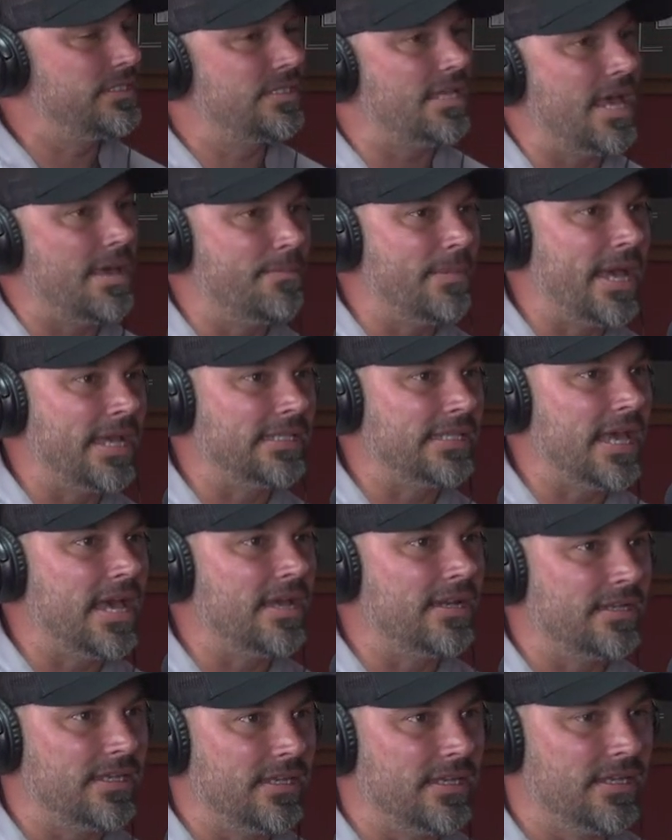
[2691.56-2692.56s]
sat back
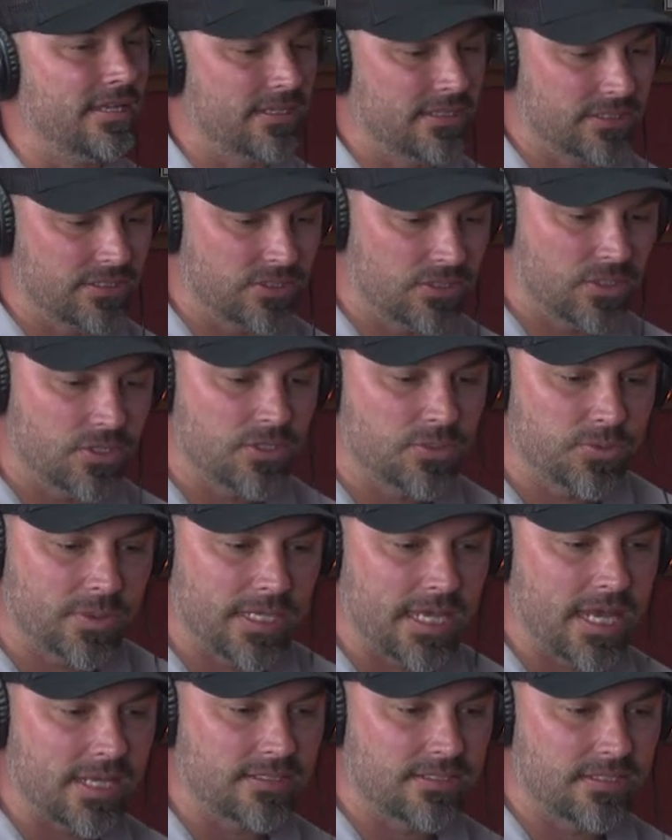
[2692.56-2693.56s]
down again, and as soon as we
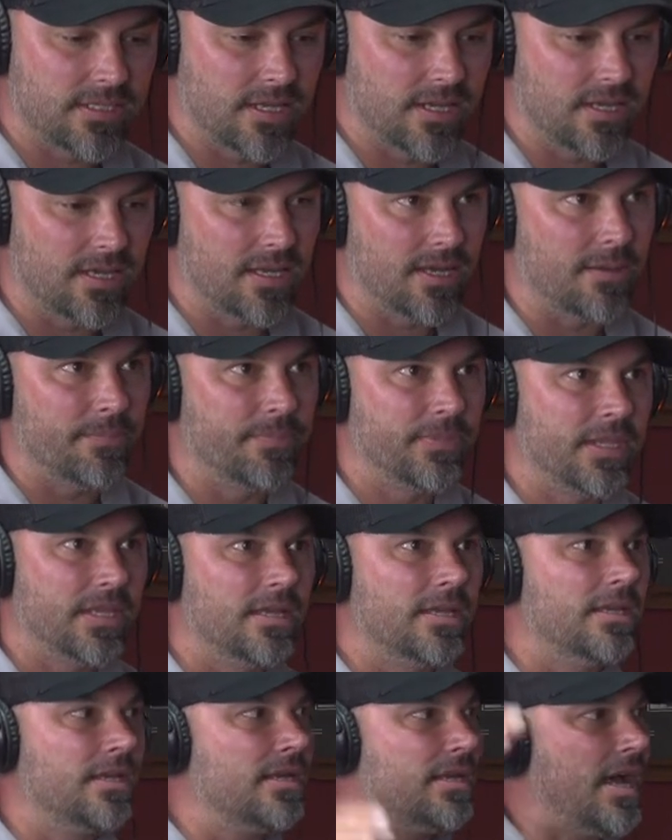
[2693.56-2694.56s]
got set up,
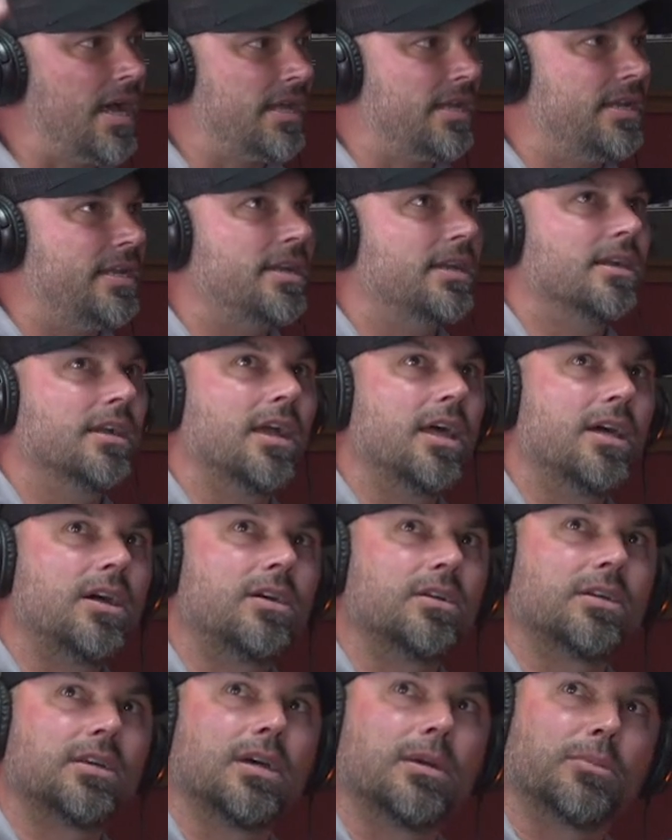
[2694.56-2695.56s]
I could hear
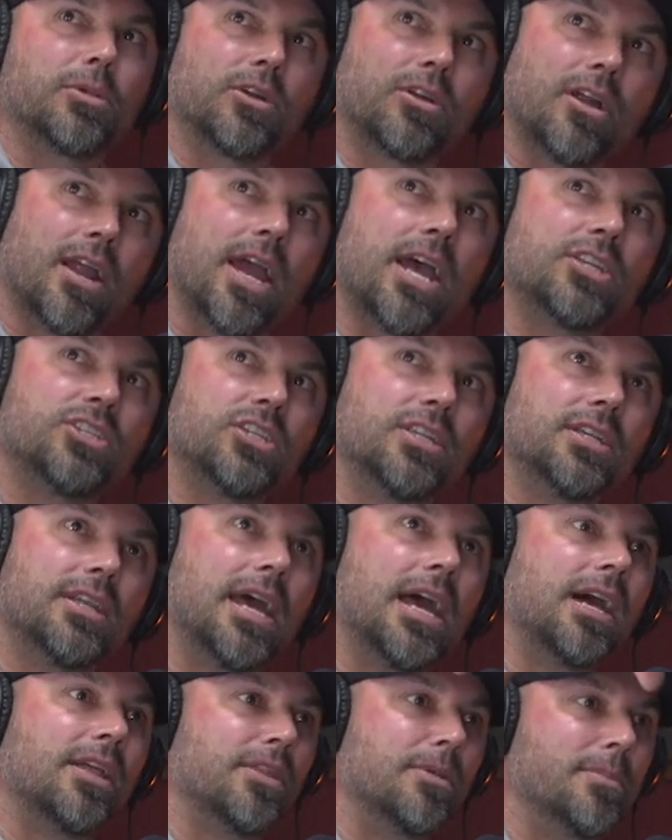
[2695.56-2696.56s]
elk come crashing
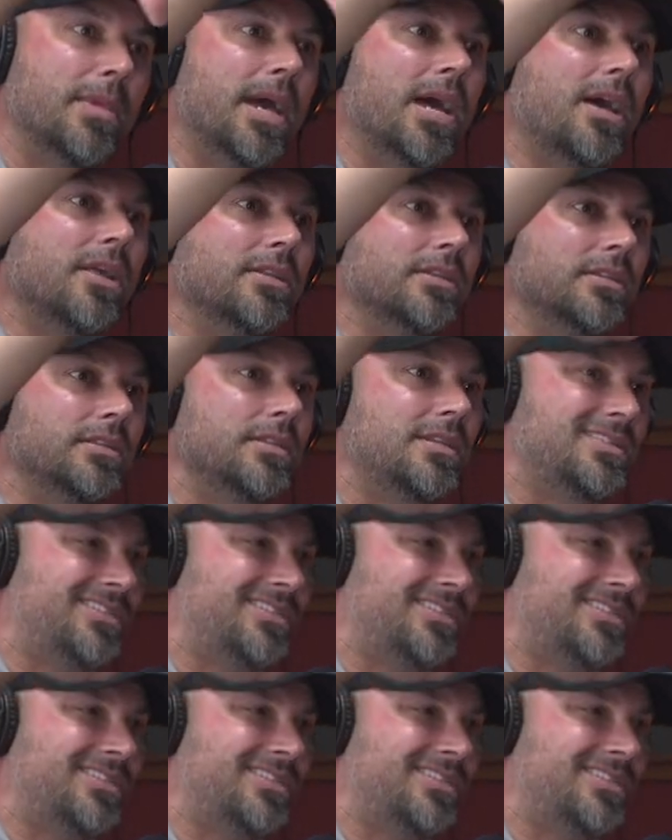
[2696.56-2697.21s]
down the mountain.